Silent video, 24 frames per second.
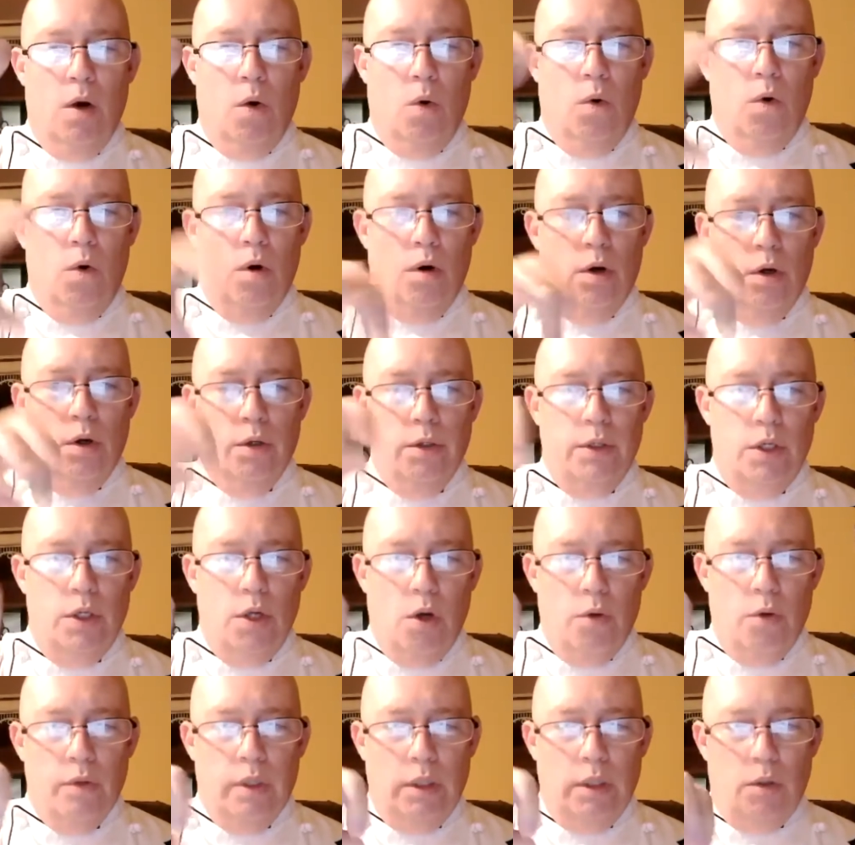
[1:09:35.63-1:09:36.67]
or,
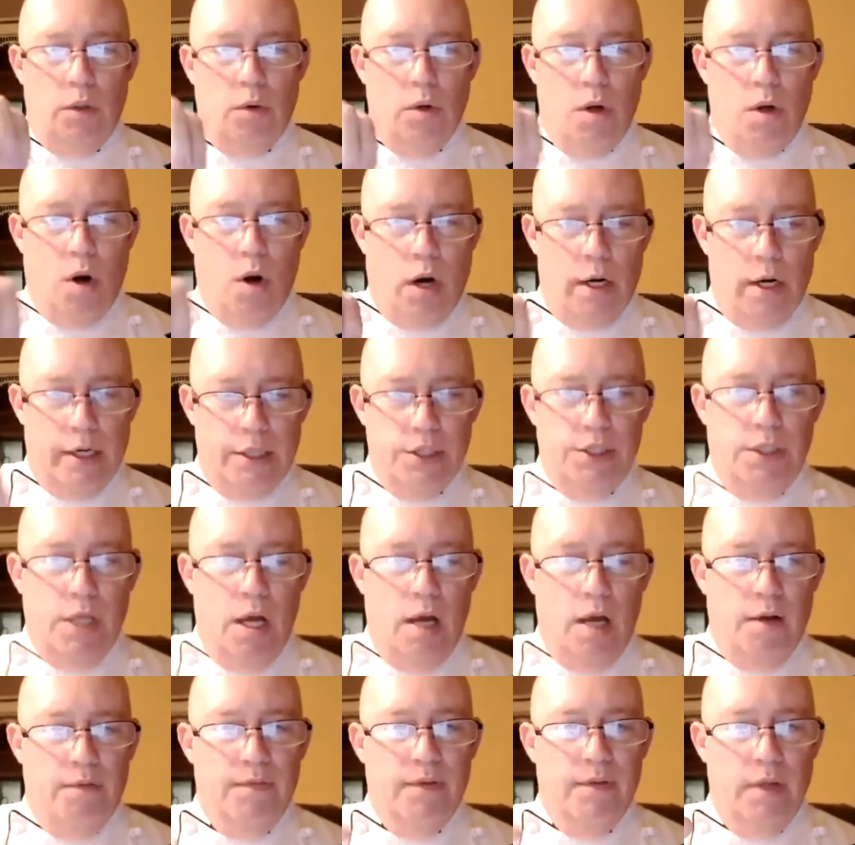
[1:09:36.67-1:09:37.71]
the little garnish
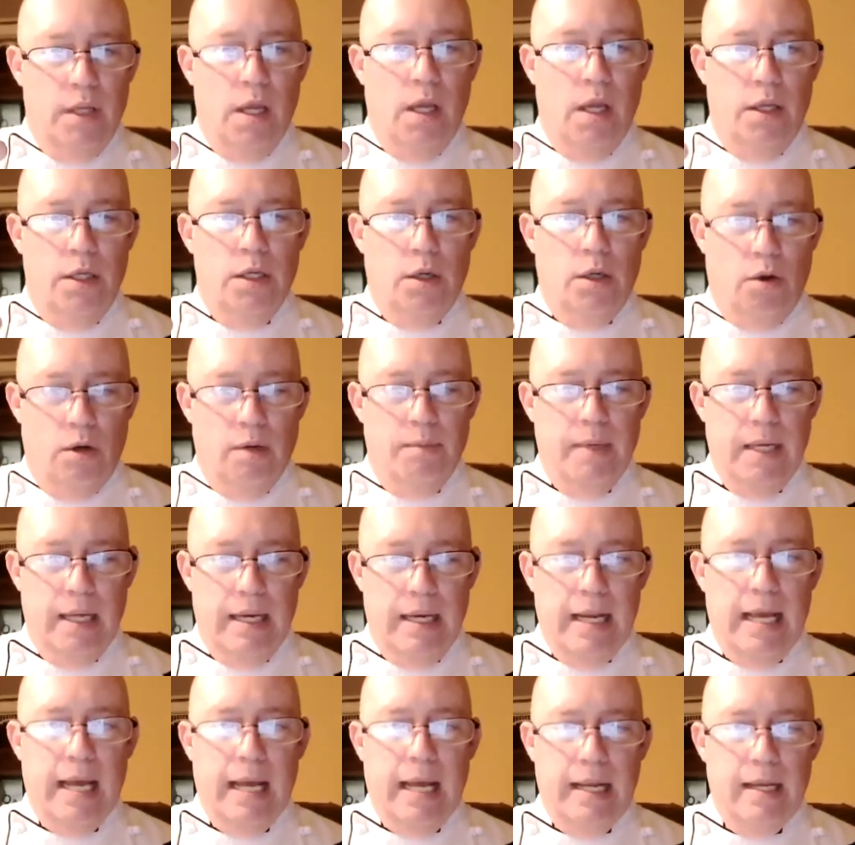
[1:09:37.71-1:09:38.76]
stuff. Yeah, you know what I'm
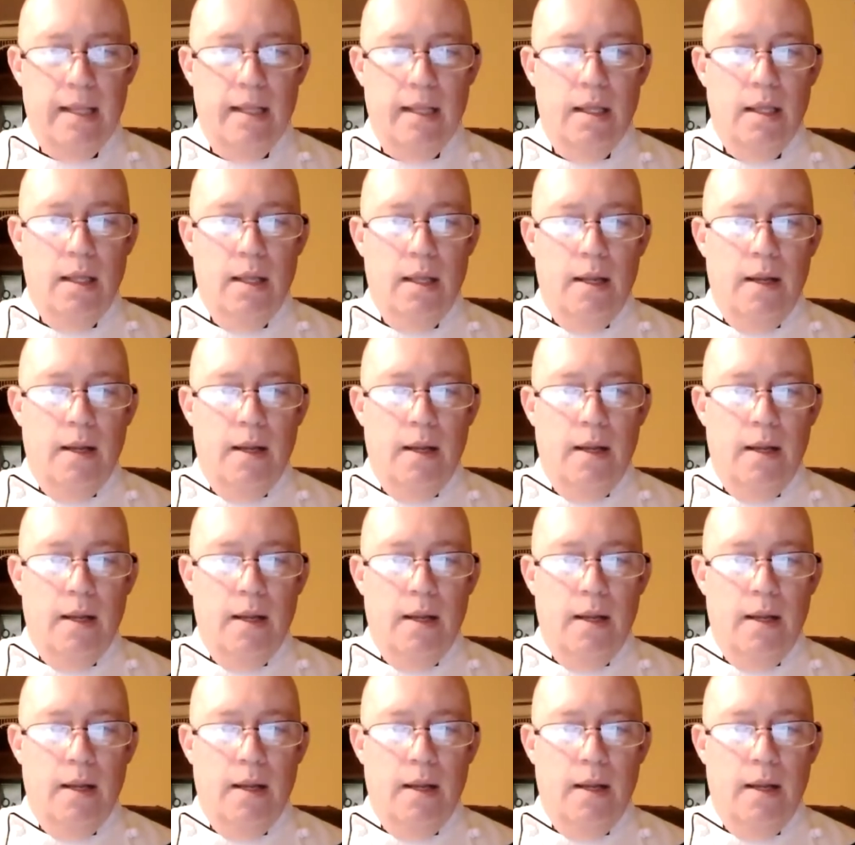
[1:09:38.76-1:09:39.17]
getting at?